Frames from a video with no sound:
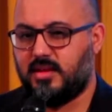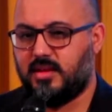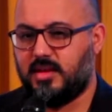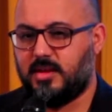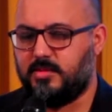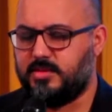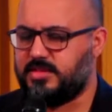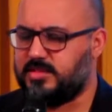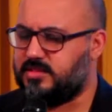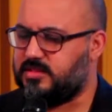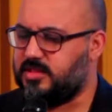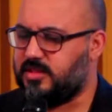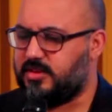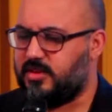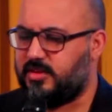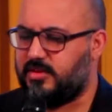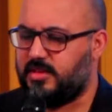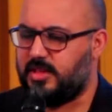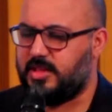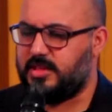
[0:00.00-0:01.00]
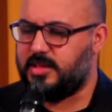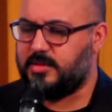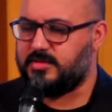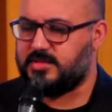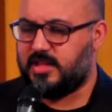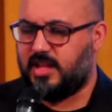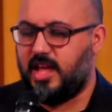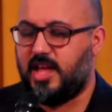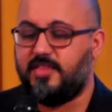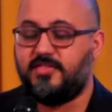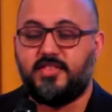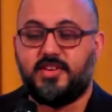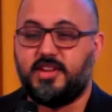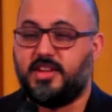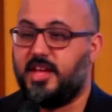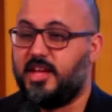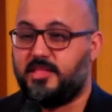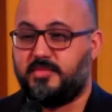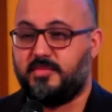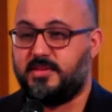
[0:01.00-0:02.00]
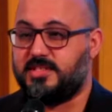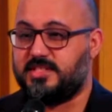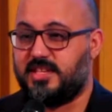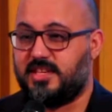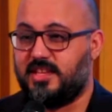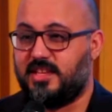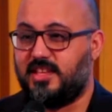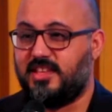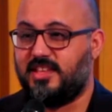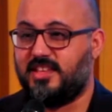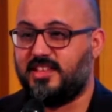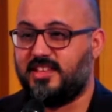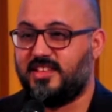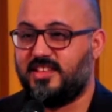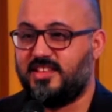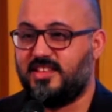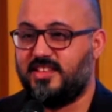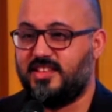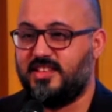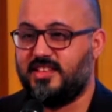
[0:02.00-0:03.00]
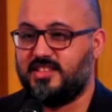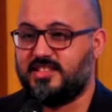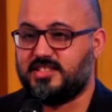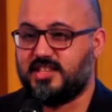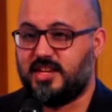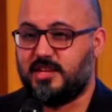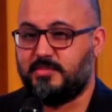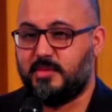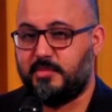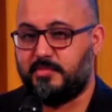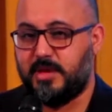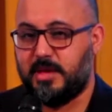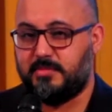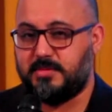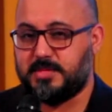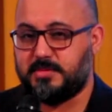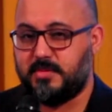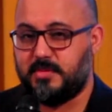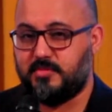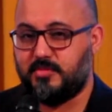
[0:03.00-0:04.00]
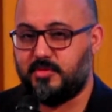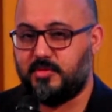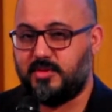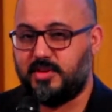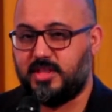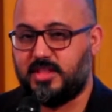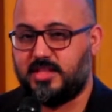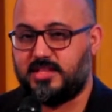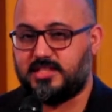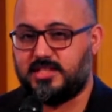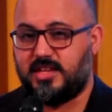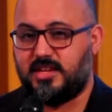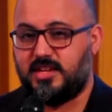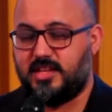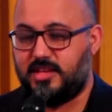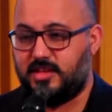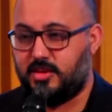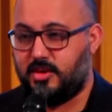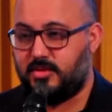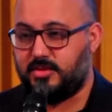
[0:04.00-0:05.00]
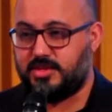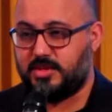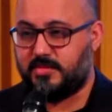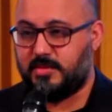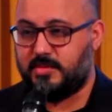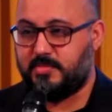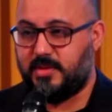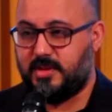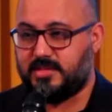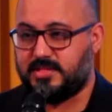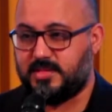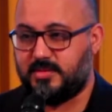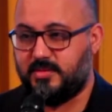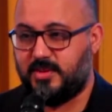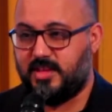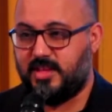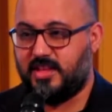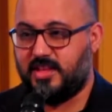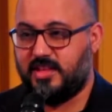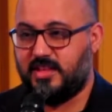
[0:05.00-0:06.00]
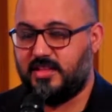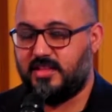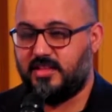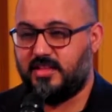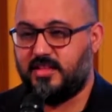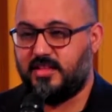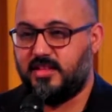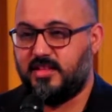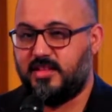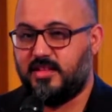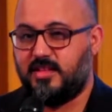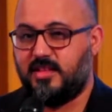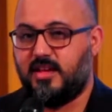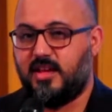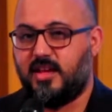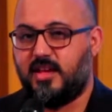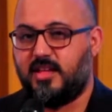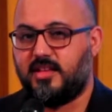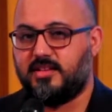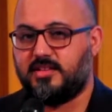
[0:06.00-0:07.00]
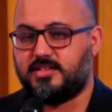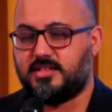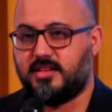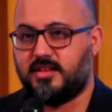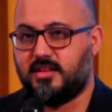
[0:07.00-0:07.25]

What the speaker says: it was, like there was life and death, basically. Suddenly my baby's been born, and then suddenly Hyojunim had passed away. And